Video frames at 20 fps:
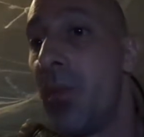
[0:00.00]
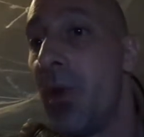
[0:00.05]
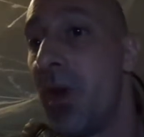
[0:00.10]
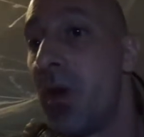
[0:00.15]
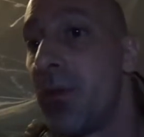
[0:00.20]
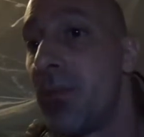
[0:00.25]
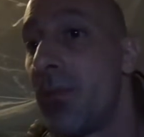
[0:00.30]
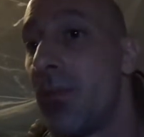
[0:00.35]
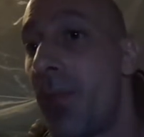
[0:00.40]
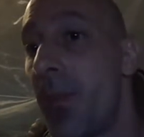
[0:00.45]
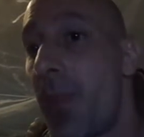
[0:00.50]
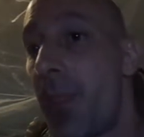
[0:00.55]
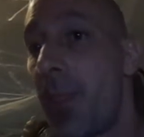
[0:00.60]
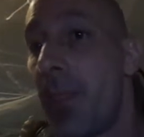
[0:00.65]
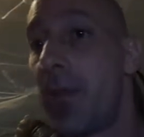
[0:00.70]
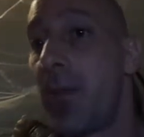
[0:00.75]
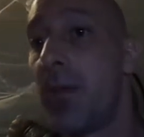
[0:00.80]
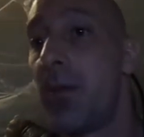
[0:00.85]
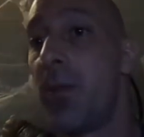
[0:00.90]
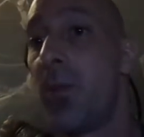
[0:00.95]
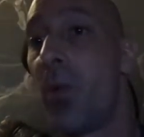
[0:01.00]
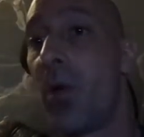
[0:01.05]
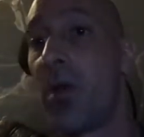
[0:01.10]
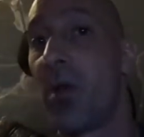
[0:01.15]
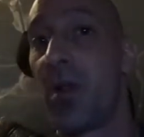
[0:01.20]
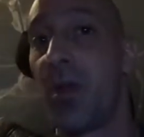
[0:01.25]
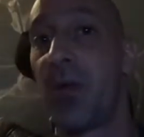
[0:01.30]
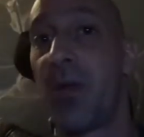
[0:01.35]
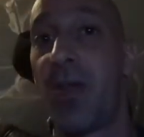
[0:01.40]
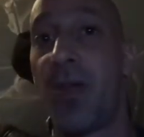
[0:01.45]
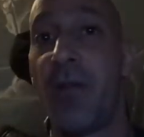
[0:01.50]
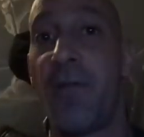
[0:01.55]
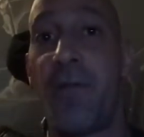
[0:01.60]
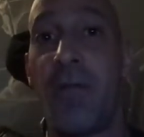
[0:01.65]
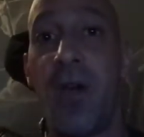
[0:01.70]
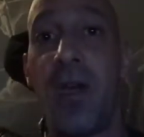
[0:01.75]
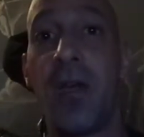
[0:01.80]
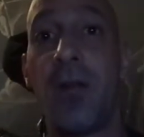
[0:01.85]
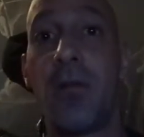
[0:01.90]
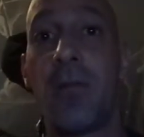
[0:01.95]
But you want to learn how to
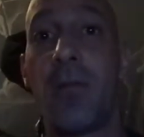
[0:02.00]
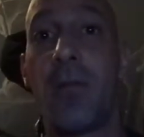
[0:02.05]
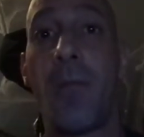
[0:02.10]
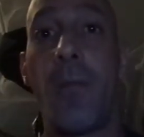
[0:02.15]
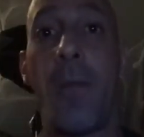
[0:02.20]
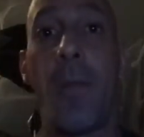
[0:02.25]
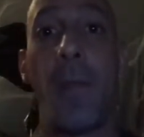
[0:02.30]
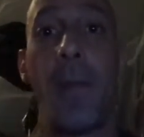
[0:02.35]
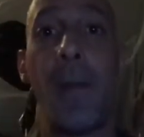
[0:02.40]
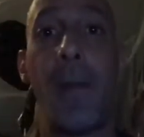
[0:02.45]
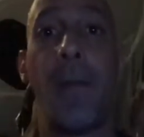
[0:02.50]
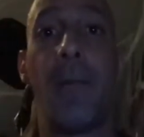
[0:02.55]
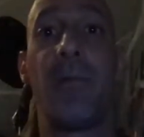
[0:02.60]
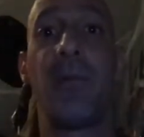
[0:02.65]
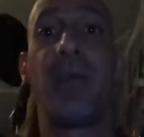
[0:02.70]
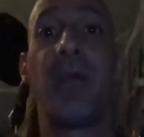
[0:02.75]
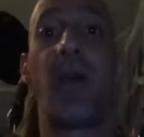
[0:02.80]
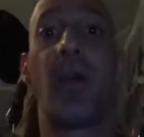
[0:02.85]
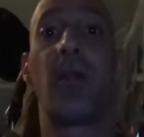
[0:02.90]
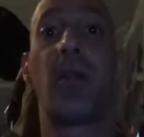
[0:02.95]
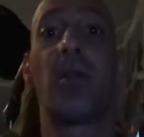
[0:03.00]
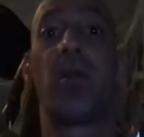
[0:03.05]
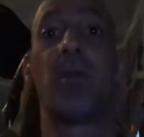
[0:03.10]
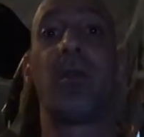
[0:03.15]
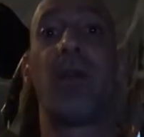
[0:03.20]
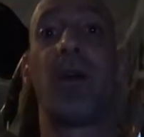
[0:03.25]
fight, you know, you got to learn